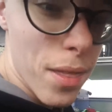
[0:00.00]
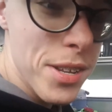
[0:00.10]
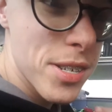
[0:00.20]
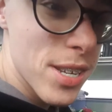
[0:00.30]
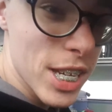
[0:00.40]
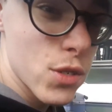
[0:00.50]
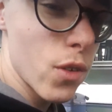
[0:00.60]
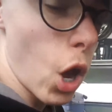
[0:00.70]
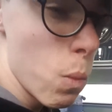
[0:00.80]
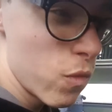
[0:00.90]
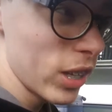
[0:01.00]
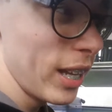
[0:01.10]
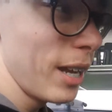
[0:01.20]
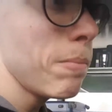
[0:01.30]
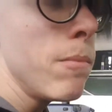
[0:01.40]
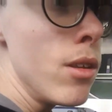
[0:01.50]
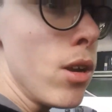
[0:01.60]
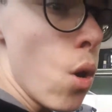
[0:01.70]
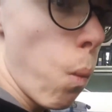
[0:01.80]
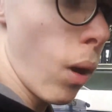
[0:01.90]
the six, hopefully
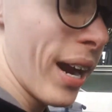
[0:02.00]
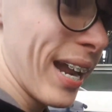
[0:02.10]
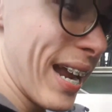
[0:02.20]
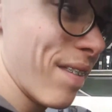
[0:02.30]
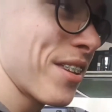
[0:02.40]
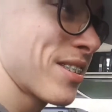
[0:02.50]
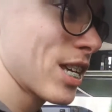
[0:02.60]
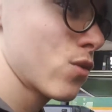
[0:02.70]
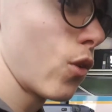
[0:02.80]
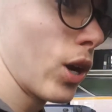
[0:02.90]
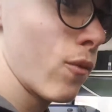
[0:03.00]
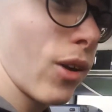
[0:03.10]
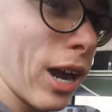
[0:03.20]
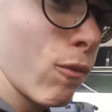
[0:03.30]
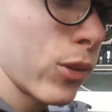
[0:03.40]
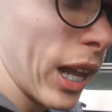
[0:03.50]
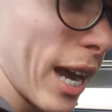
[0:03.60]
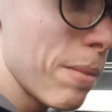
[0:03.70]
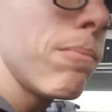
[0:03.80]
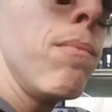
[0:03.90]
we're gonna get the six forty-five
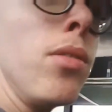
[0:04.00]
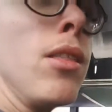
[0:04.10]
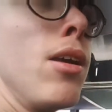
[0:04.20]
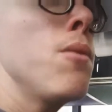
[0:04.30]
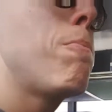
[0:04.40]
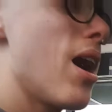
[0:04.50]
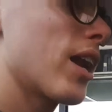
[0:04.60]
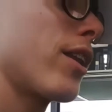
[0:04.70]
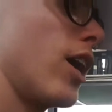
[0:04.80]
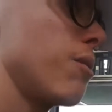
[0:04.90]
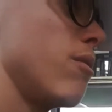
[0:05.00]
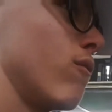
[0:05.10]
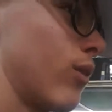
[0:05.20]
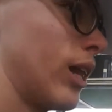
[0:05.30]
flight. About a ninety minute